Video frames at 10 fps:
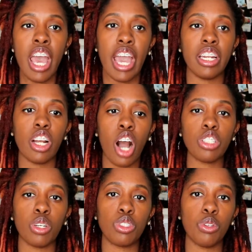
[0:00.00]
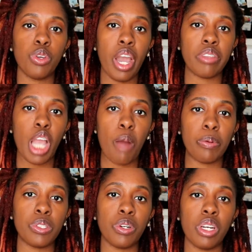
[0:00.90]
and then also too you have the
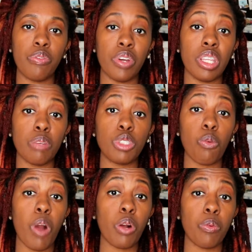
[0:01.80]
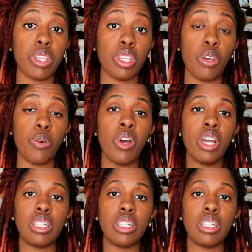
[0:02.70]
opportunity for them to work with you